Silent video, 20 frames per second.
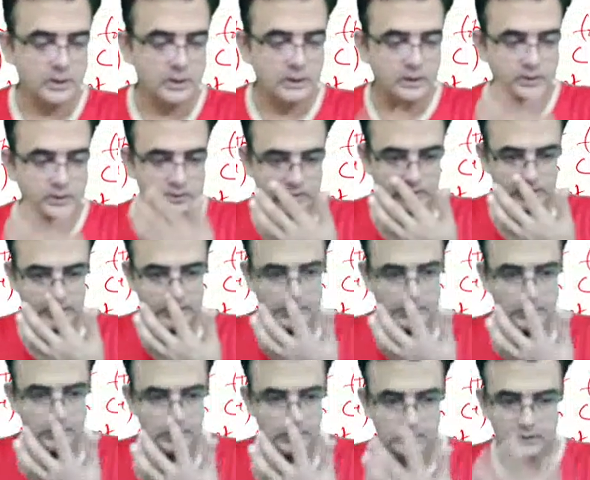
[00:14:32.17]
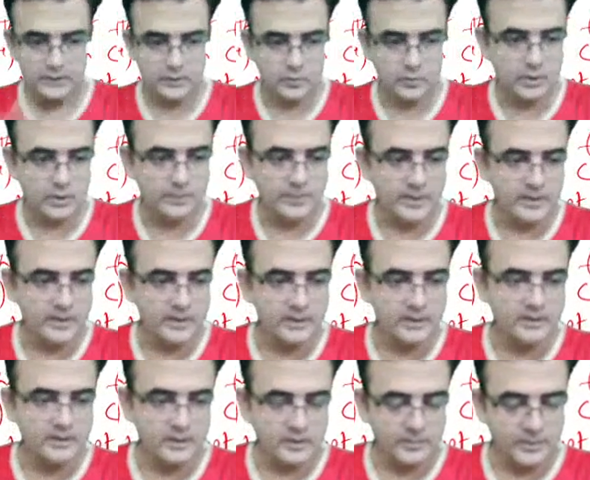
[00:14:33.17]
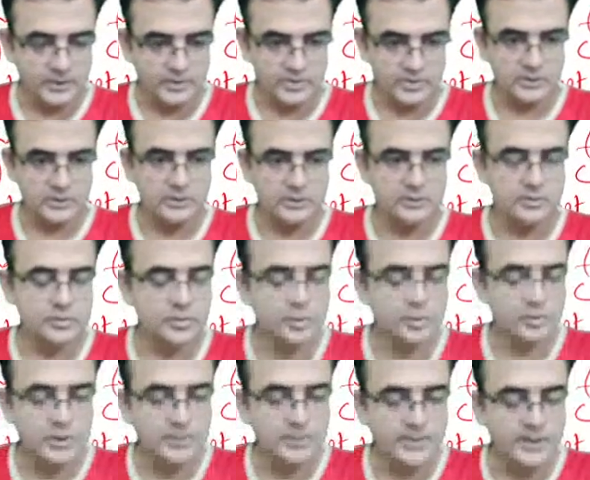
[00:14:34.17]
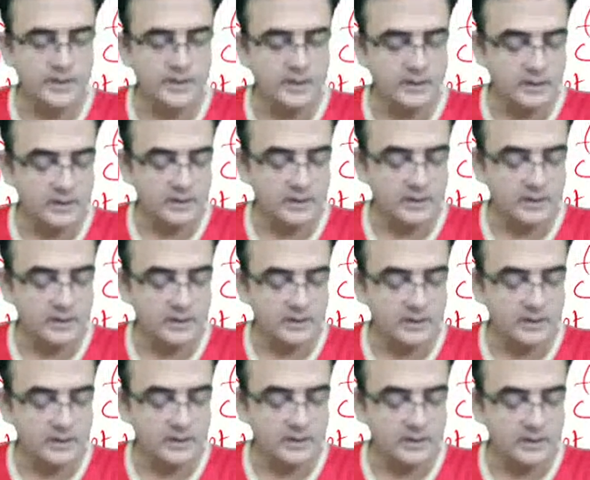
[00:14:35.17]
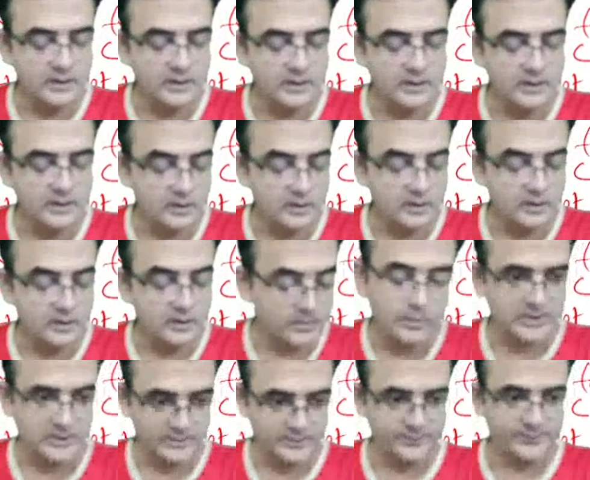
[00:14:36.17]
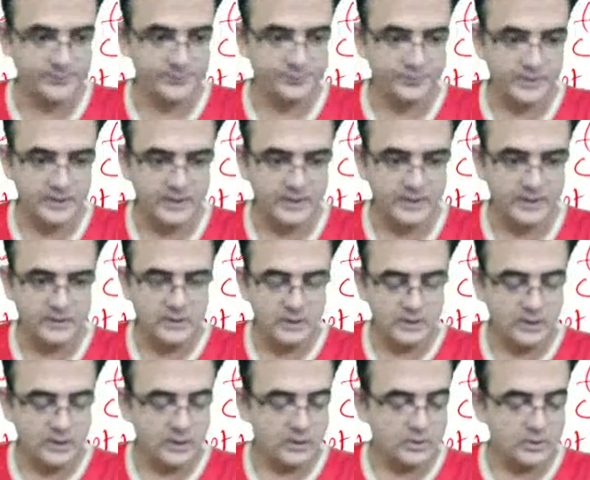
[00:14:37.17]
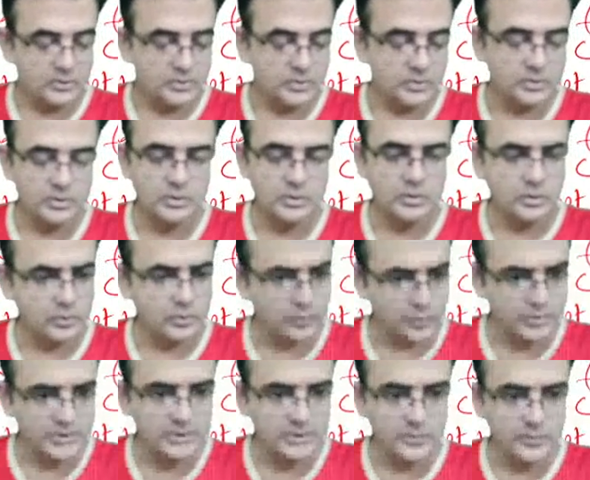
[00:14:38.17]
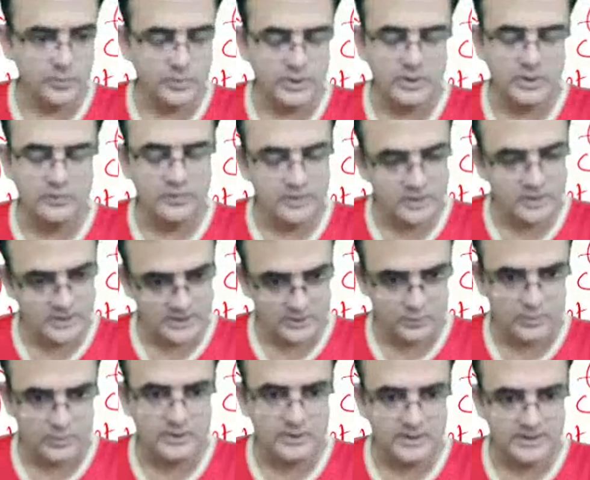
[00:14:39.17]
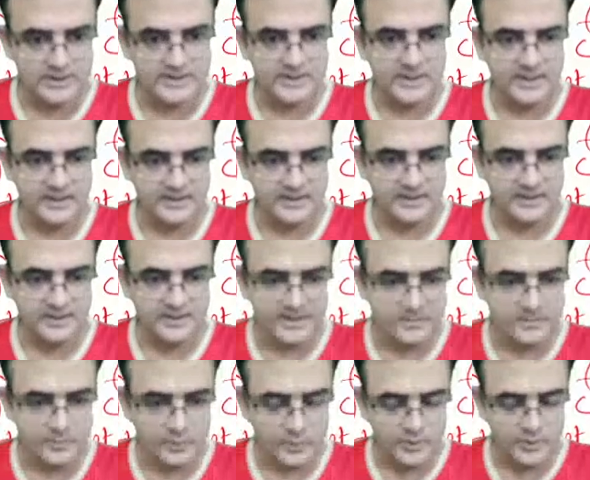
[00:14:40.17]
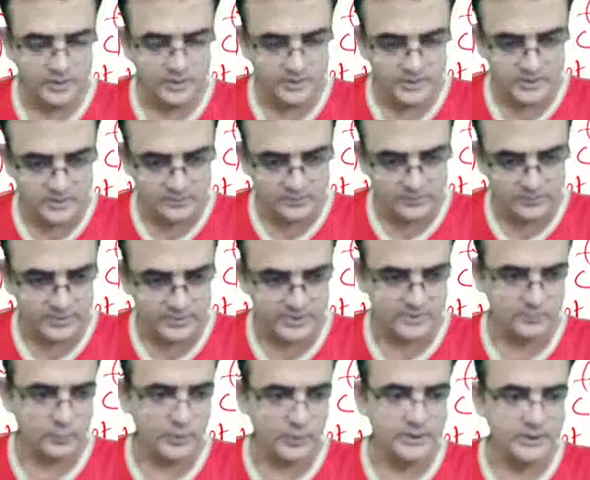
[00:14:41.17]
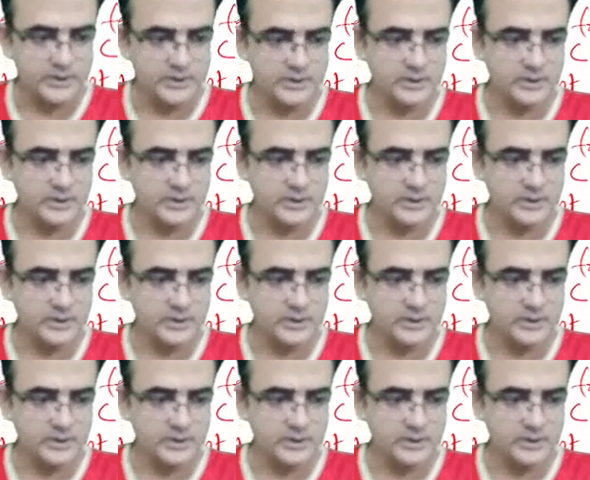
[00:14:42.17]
So here the rho dependent termination. So rho dependent termination means rho protein is there, right? So rho is the protein which is actually less characterized protein. This is the first point.